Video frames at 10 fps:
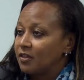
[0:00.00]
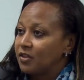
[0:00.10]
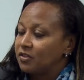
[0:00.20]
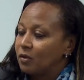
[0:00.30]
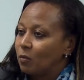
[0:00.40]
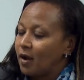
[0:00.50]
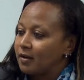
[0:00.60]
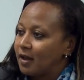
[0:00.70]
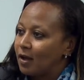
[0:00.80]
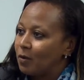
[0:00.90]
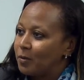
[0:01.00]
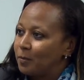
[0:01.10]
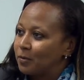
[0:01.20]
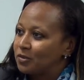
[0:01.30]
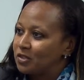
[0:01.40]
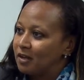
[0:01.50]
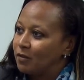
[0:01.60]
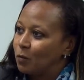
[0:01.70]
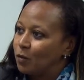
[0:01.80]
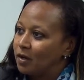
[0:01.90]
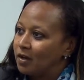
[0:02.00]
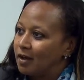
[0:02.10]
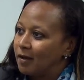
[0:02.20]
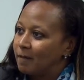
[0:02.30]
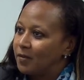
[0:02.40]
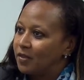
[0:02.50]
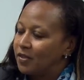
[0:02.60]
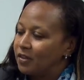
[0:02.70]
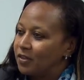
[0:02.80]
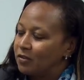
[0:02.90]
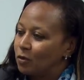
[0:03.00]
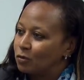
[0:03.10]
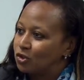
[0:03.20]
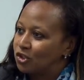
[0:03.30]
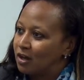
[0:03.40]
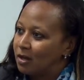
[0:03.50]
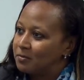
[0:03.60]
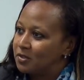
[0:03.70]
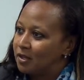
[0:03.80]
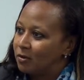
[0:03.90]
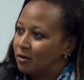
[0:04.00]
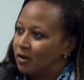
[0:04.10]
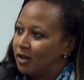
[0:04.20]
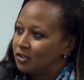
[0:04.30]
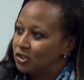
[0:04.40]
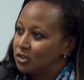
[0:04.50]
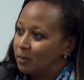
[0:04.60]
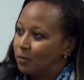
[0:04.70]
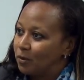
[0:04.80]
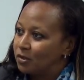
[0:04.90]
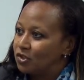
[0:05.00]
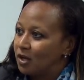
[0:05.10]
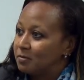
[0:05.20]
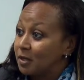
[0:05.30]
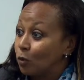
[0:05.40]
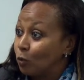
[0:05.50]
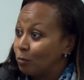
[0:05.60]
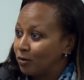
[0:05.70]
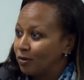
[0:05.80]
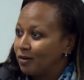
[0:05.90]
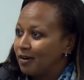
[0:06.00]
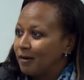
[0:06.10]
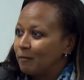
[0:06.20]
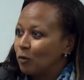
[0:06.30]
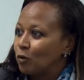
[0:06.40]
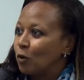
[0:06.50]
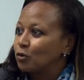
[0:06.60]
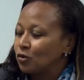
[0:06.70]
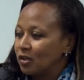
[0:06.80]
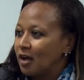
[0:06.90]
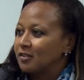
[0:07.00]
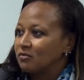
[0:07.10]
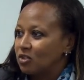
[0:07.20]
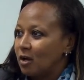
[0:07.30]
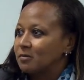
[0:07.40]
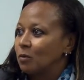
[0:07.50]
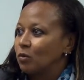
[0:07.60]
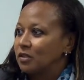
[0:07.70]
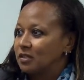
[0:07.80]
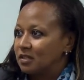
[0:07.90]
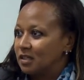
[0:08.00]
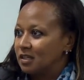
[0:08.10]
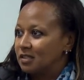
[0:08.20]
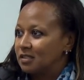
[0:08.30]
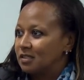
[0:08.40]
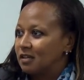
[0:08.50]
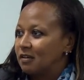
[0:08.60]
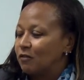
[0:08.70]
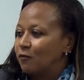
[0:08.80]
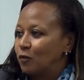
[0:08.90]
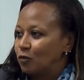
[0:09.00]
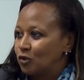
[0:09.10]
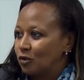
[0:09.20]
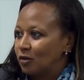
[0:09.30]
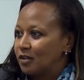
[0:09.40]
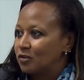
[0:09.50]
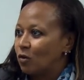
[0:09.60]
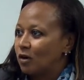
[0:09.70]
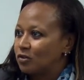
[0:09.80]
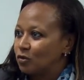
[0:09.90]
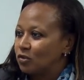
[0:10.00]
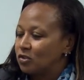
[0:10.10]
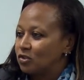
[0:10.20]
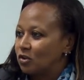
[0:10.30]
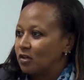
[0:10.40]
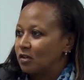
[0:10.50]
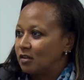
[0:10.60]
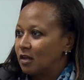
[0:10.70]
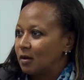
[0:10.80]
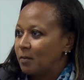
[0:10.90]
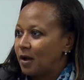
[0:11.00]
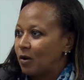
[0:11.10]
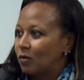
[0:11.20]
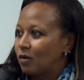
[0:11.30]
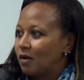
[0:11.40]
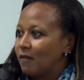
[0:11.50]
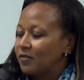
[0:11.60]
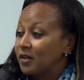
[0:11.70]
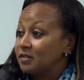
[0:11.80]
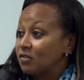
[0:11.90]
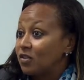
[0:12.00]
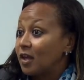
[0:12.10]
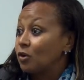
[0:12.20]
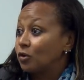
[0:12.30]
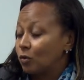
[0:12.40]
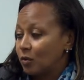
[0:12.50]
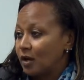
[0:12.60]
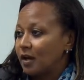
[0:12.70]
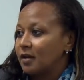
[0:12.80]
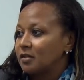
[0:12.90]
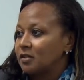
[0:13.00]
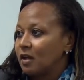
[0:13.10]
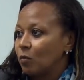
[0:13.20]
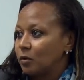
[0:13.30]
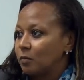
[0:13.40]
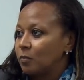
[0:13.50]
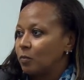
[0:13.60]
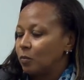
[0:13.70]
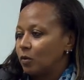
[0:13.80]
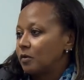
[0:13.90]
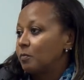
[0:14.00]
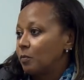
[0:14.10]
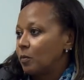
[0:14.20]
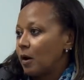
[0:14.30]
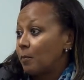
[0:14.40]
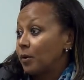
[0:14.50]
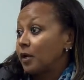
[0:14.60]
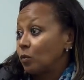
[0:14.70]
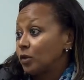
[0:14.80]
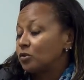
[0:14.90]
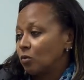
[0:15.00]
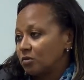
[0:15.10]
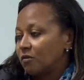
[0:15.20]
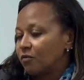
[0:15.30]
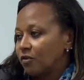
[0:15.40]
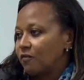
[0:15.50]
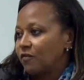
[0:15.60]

think that right now people are saying that we um, they think that those jobs that are just temporary jobs like Uber know, those are the kinds of jobs that will exist in the future. And so our students are starting to think about things that they could create that would, would um, bring in resources for their